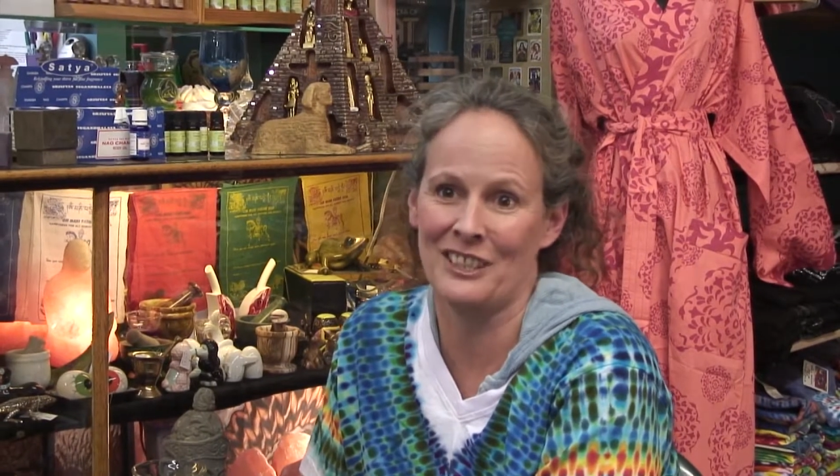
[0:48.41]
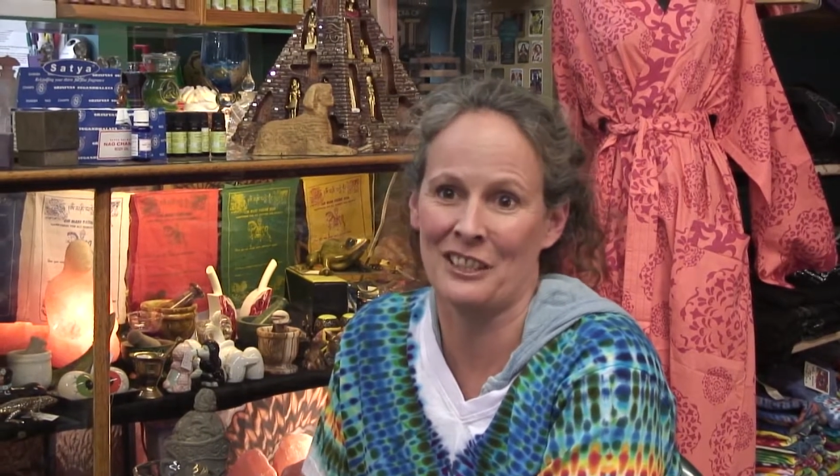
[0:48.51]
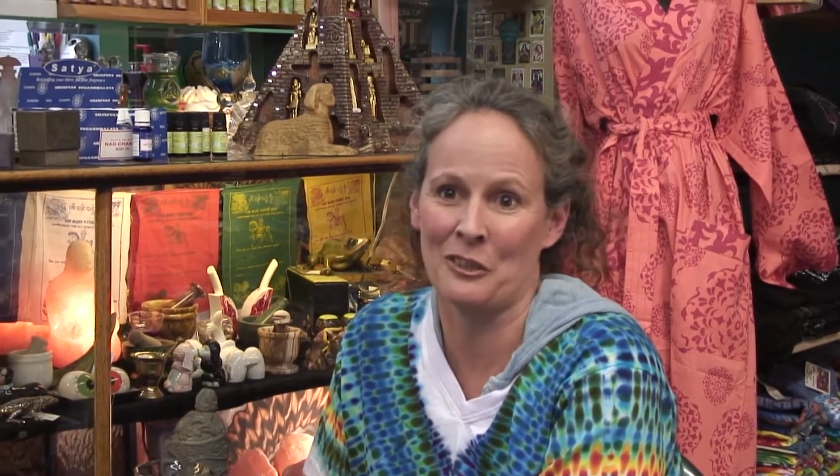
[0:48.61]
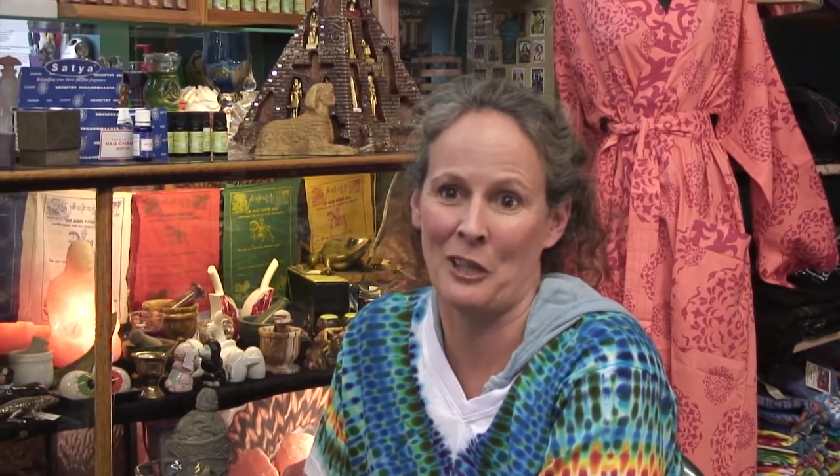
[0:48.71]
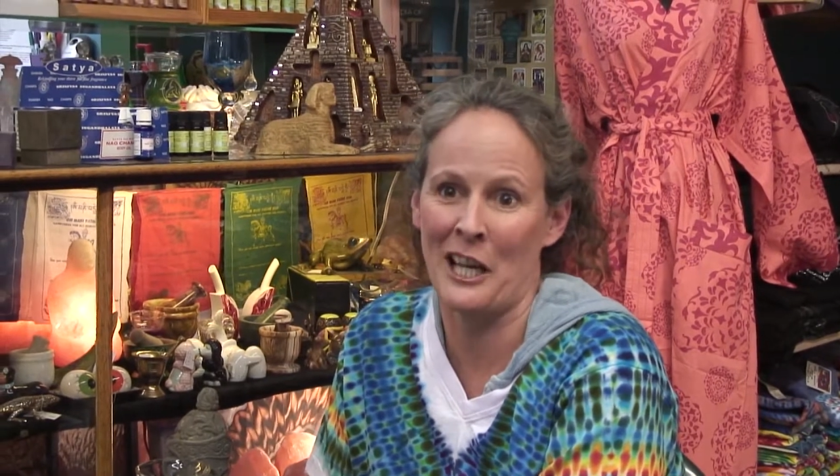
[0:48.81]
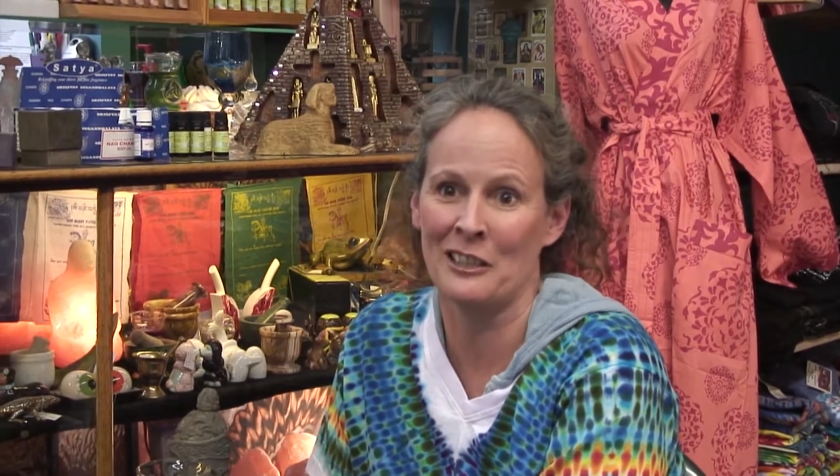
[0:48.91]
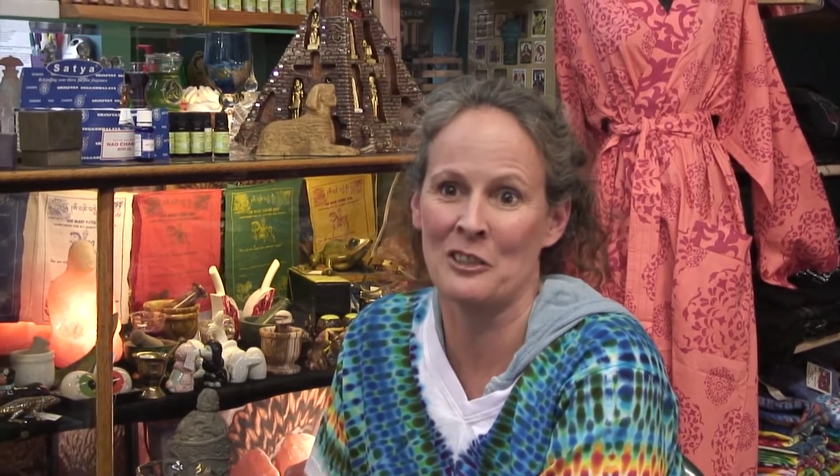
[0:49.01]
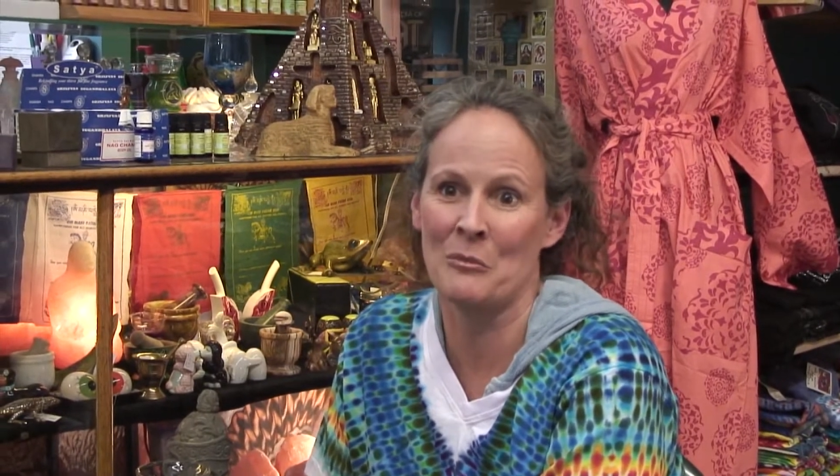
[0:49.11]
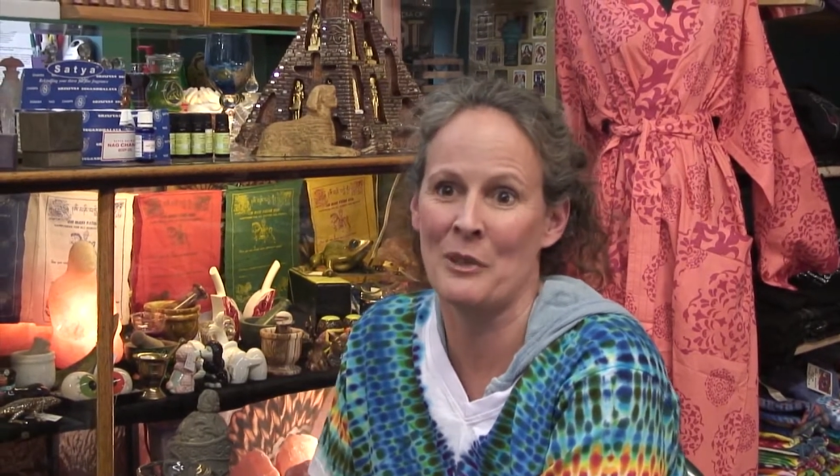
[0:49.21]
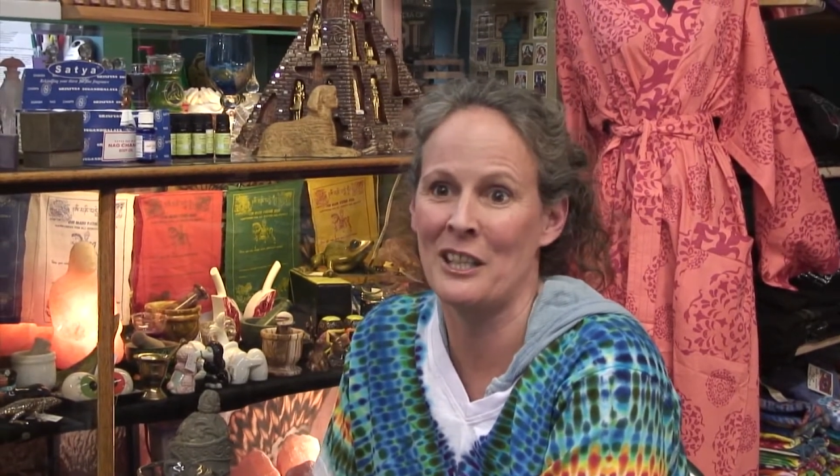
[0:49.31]
and cried a
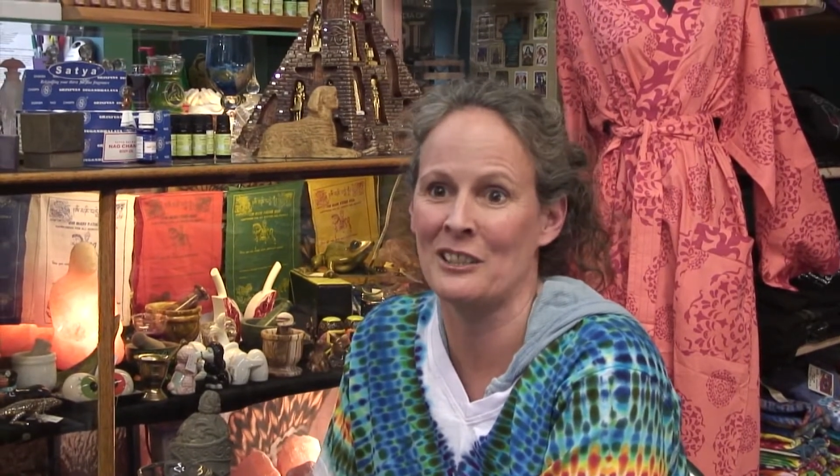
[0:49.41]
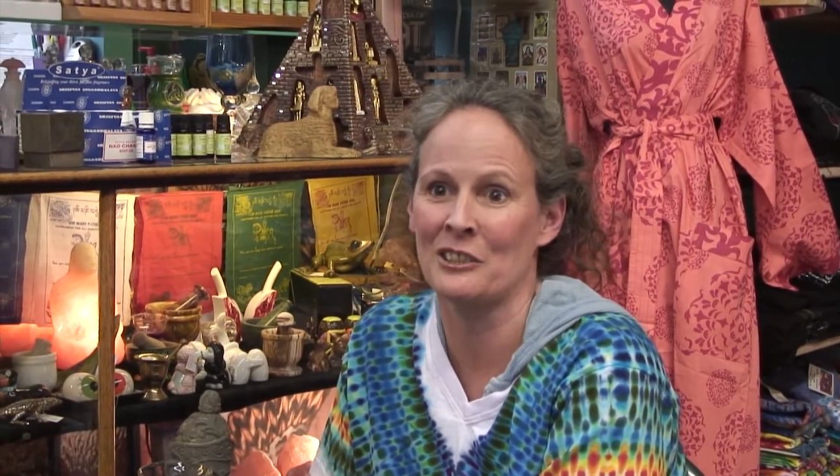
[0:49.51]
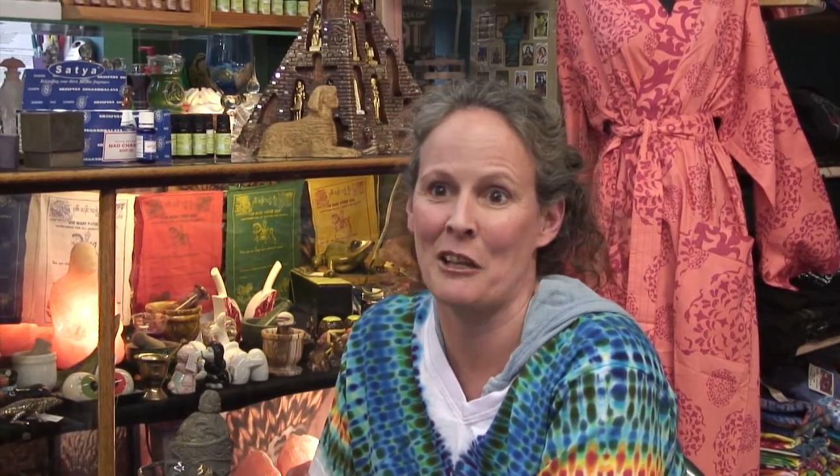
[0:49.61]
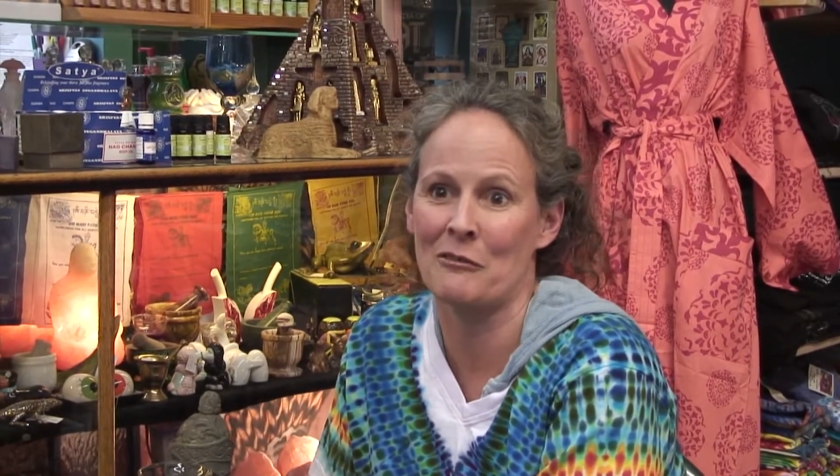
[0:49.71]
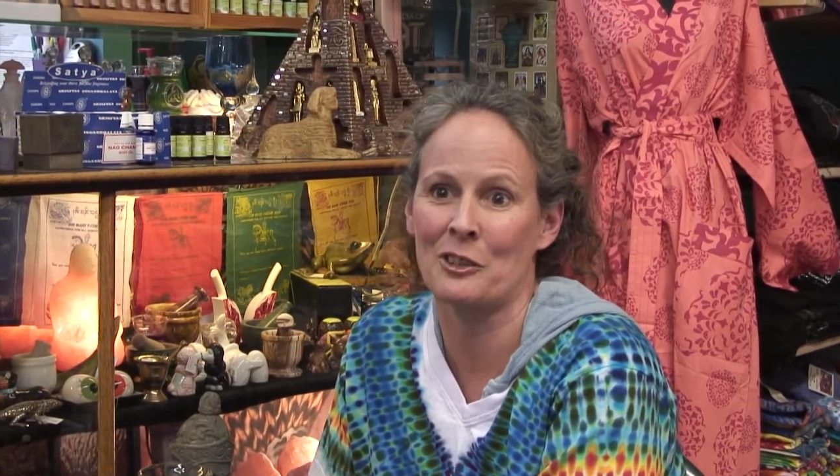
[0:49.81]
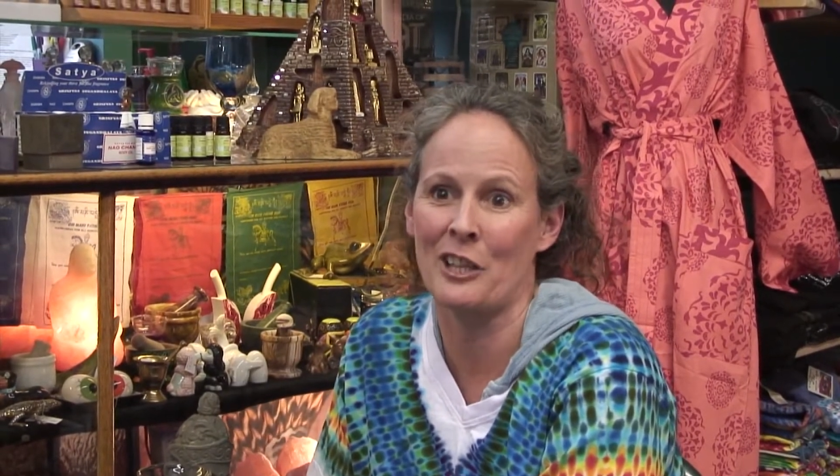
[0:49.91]
little bit and left